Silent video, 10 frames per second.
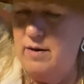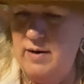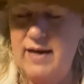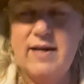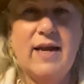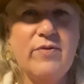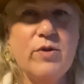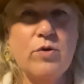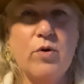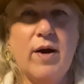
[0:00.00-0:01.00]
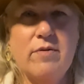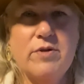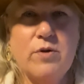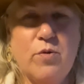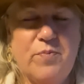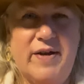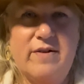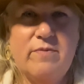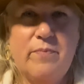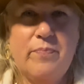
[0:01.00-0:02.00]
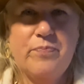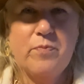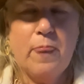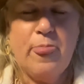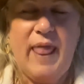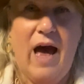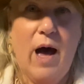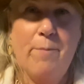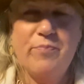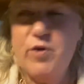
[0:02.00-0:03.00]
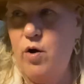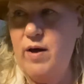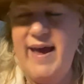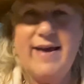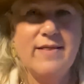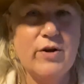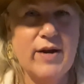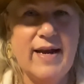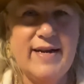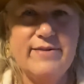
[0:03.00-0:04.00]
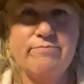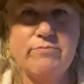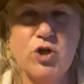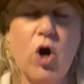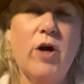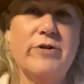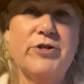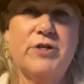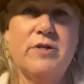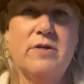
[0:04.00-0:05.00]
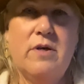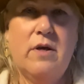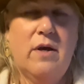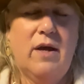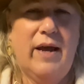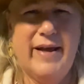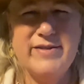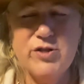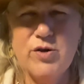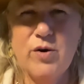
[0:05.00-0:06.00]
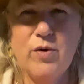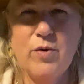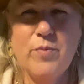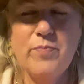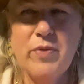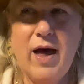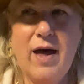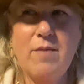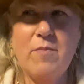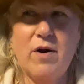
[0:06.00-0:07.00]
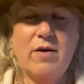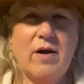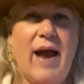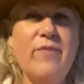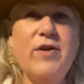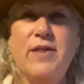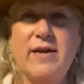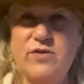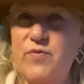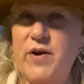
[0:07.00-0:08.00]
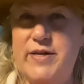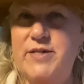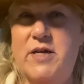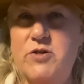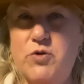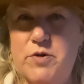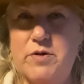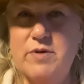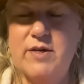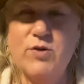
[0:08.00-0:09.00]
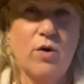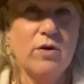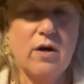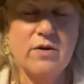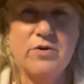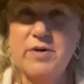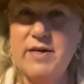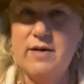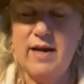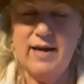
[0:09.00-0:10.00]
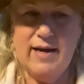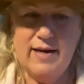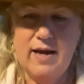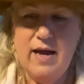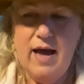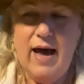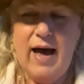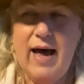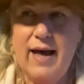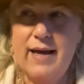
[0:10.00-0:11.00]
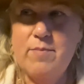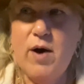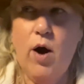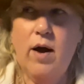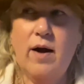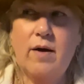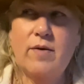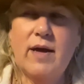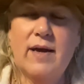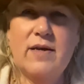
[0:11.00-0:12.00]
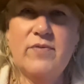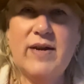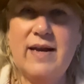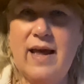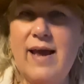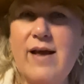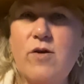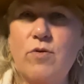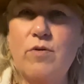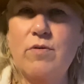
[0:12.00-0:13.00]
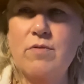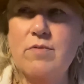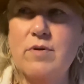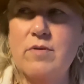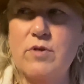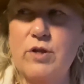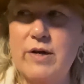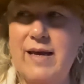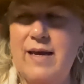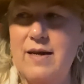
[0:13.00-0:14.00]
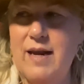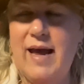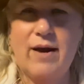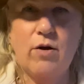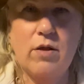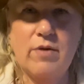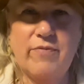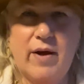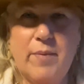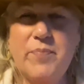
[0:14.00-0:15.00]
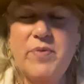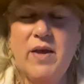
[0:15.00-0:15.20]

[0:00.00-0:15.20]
And even though the ground is open, um, they're all hanging there getting charged. And so I'm, everything is very industrial. It's all concrete and I'm kind of at an angle looking at all of them.